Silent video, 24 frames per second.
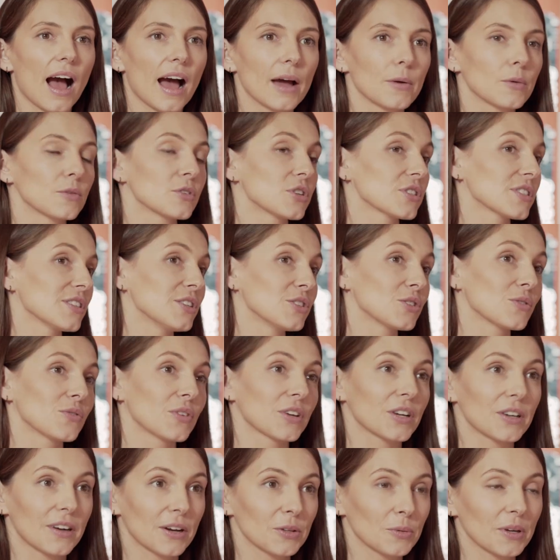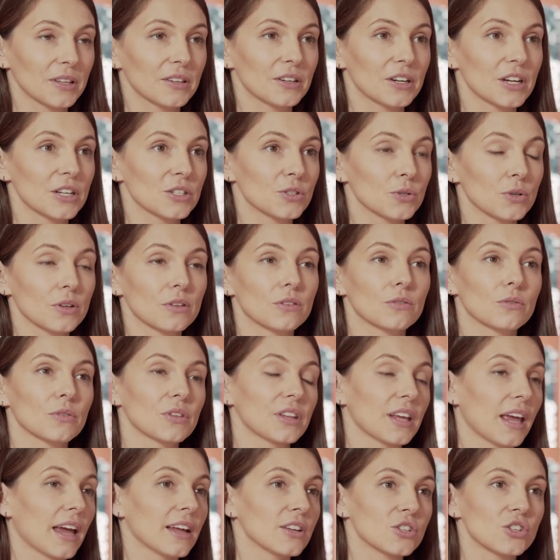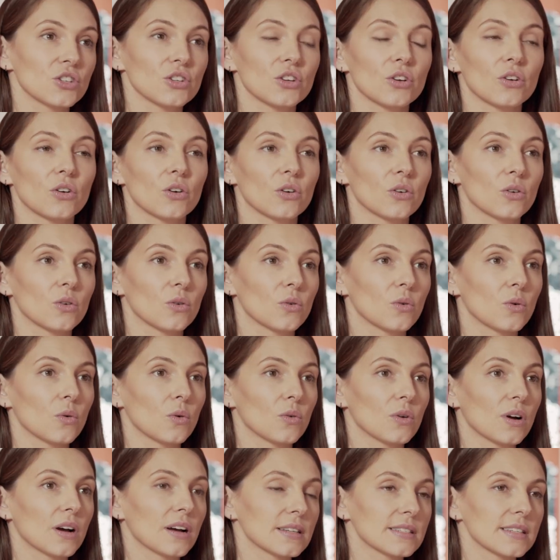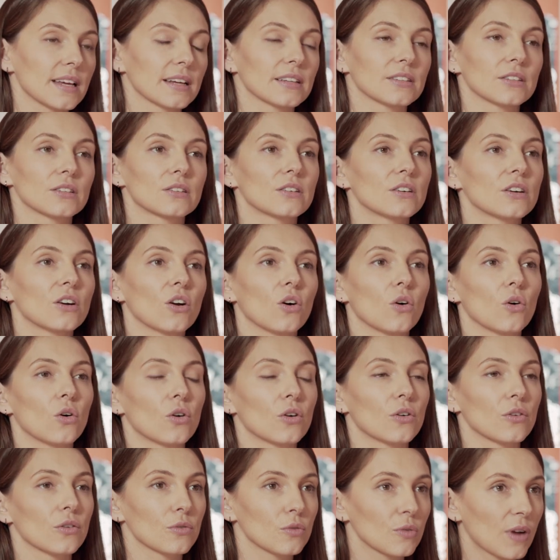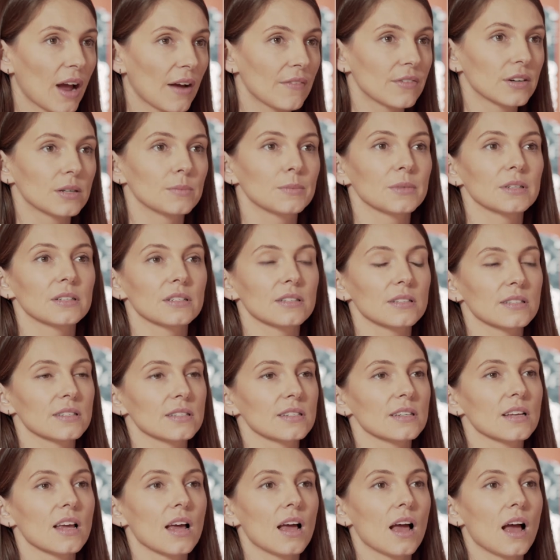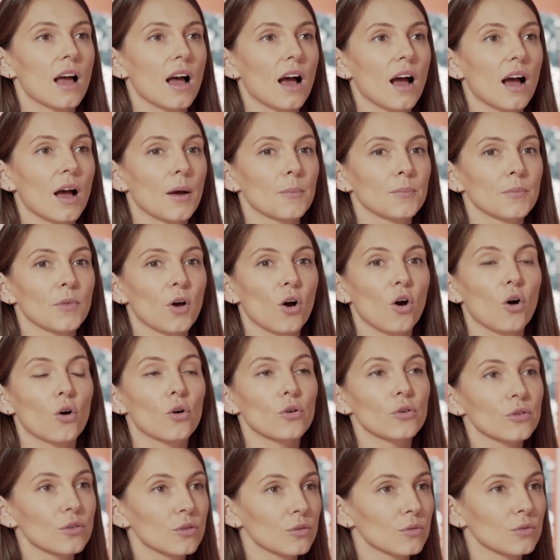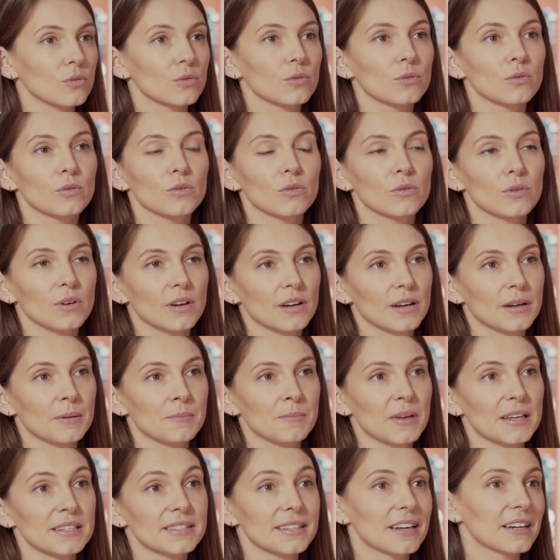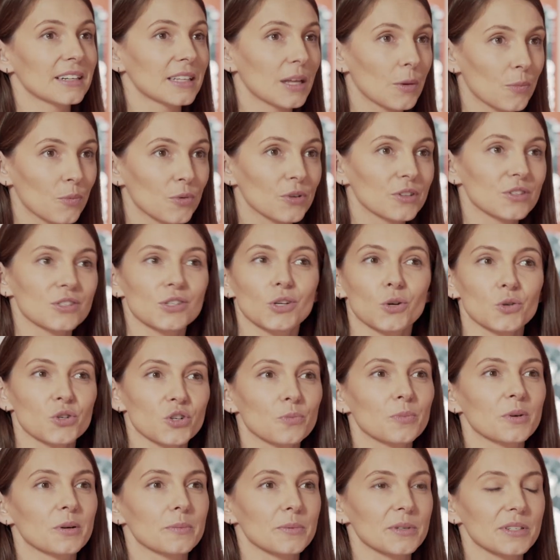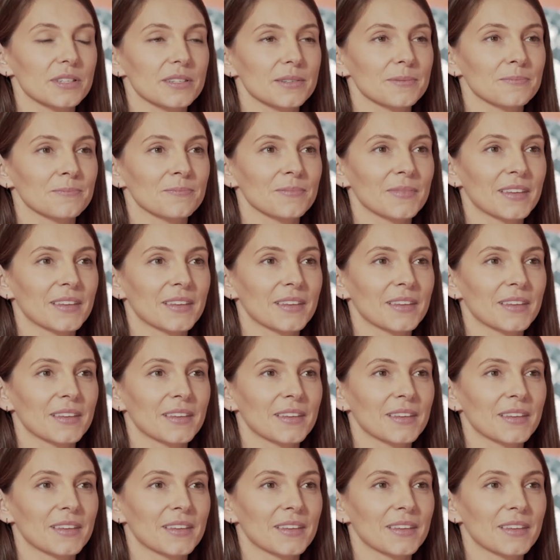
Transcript: I will just need to figure out whether I do it through the N G O uh, sector or through government um, or through um, a startup with social purpose.